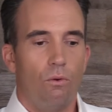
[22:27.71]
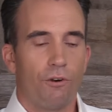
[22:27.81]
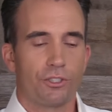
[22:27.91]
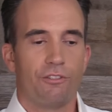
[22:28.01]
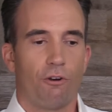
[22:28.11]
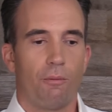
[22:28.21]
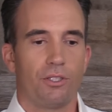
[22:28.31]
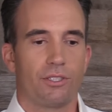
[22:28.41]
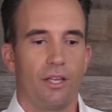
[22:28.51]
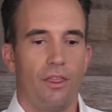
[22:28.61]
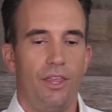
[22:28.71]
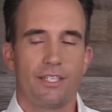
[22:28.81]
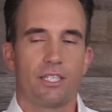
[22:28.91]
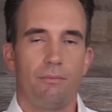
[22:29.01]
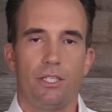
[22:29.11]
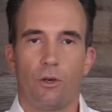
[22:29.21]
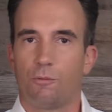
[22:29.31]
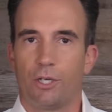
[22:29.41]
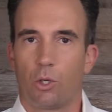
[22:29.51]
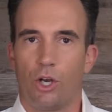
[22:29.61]
First and foremost, this to me has
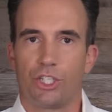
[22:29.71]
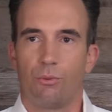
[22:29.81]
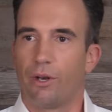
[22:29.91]
always been a question